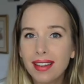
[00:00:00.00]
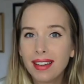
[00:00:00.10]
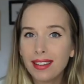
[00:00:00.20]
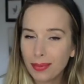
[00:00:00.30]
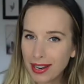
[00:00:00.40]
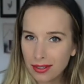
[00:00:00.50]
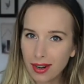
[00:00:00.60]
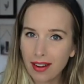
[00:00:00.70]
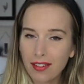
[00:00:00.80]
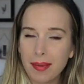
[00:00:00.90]
is way too
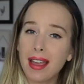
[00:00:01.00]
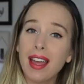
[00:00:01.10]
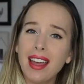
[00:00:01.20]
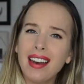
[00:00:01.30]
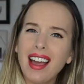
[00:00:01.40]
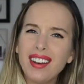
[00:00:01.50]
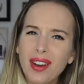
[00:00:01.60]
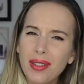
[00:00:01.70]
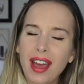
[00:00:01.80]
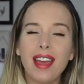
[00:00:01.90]
dark for me and I
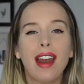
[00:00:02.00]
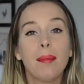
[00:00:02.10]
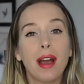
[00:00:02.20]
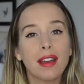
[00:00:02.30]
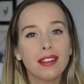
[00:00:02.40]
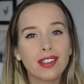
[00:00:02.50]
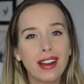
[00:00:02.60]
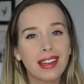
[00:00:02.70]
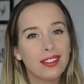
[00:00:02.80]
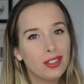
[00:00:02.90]
know that and I'm not going to try
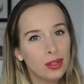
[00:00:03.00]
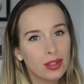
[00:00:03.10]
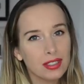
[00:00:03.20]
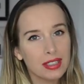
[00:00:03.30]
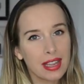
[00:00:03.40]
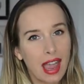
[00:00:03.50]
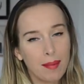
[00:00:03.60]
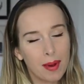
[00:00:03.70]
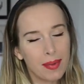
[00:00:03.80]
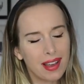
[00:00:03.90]
to get too close to the
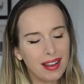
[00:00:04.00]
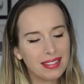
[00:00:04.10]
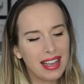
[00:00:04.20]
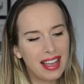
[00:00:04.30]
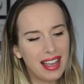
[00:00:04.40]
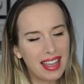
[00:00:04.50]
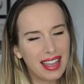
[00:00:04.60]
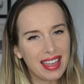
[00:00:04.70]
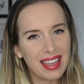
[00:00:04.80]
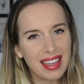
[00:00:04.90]
camera because
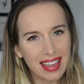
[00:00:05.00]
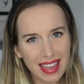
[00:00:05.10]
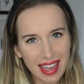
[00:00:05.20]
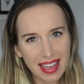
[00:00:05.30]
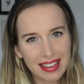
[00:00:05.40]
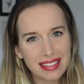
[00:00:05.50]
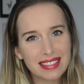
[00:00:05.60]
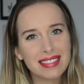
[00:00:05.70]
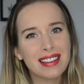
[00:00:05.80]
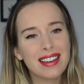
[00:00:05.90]
it
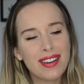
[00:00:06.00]
is